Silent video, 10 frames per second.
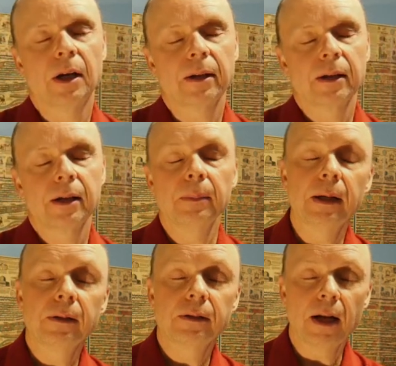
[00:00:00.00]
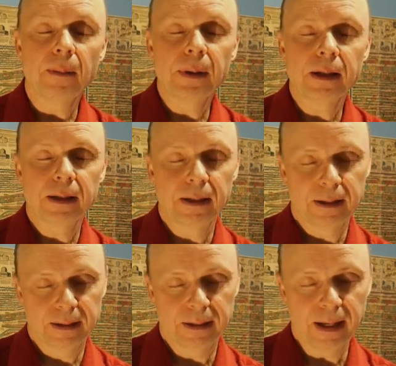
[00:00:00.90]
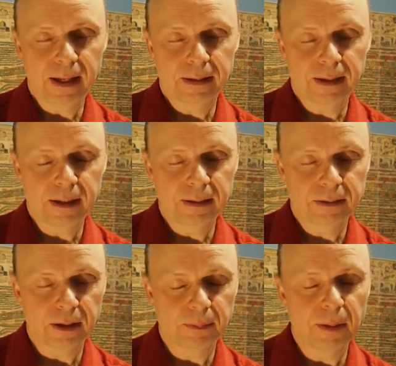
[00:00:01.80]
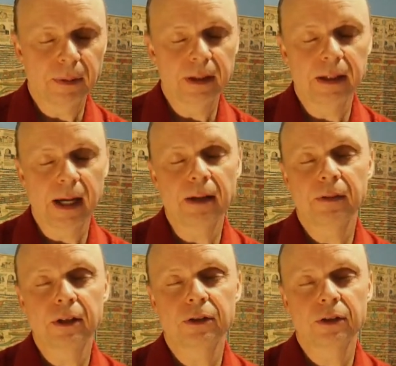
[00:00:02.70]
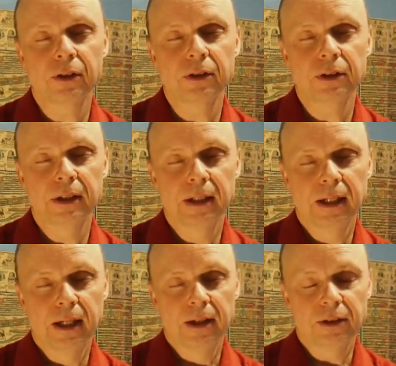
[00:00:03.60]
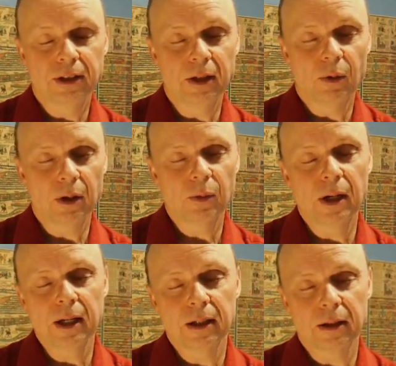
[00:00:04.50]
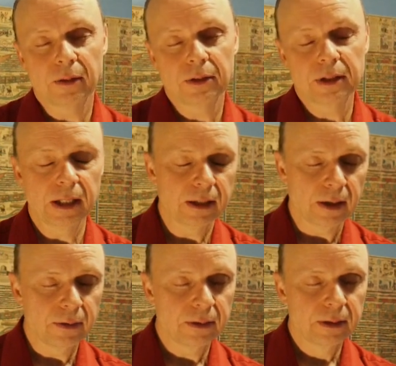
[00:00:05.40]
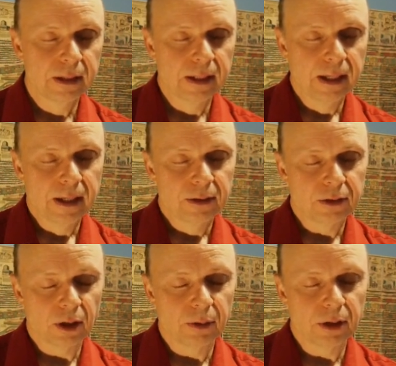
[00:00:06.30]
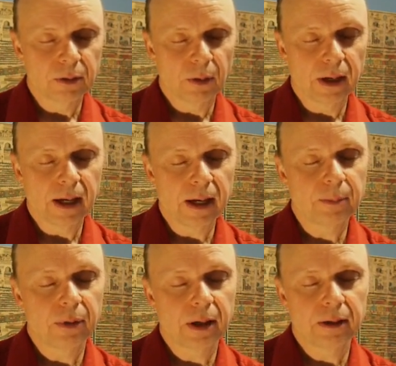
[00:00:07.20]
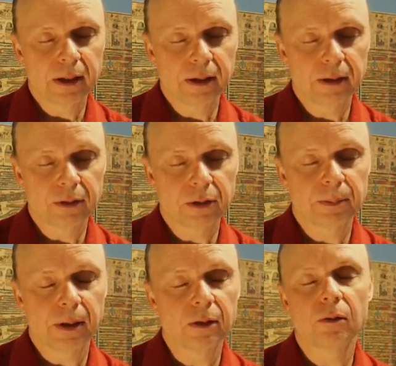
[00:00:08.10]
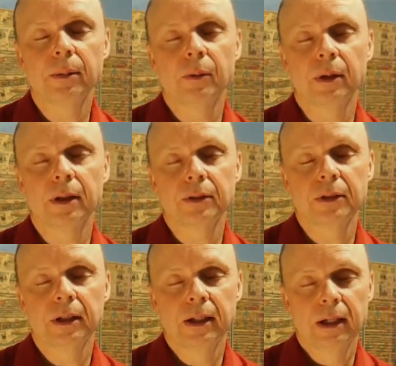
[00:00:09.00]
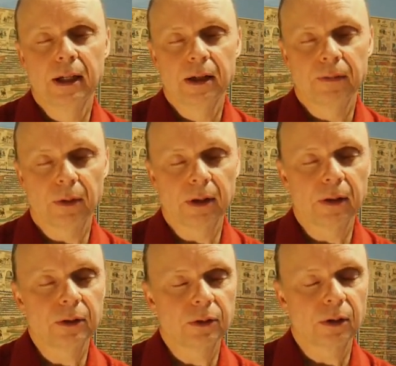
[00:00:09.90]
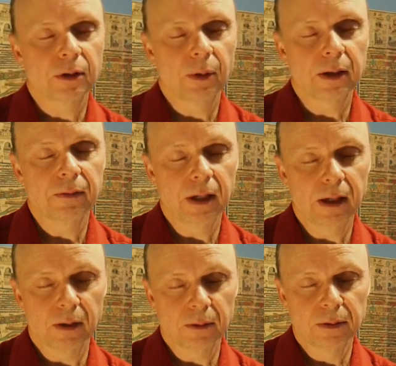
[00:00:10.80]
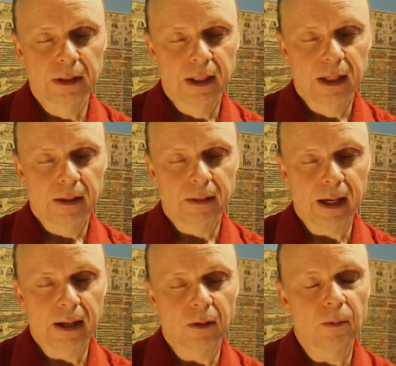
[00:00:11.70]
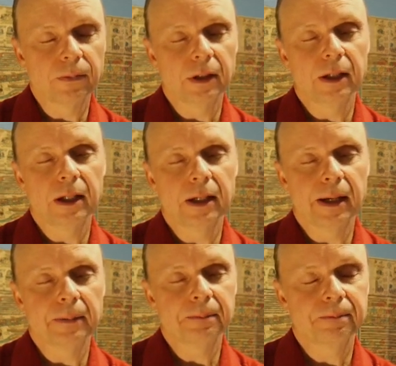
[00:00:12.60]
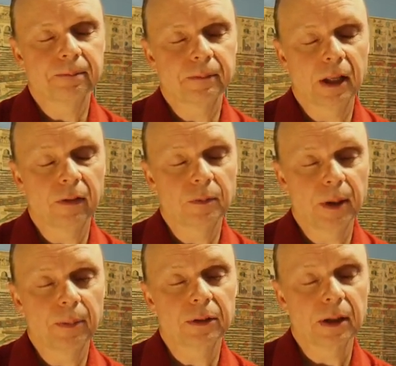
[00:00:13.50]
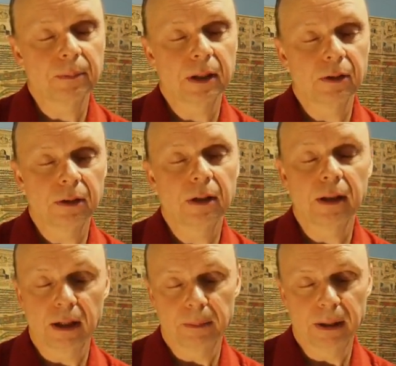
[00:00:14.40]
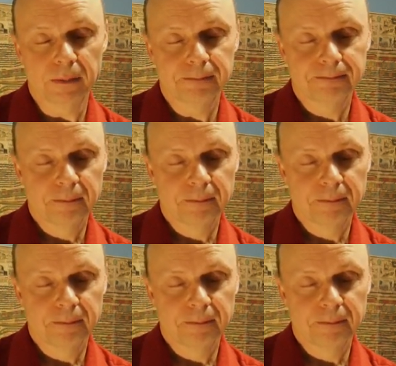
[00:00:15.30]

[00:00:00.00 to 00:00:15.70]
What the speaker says: talking about a topic that some people in the Adventist Church see one way and others see another. So we just want to add a prayer here that your Spirit will be with us for another short, quick video that hopefully gives people something good to think about.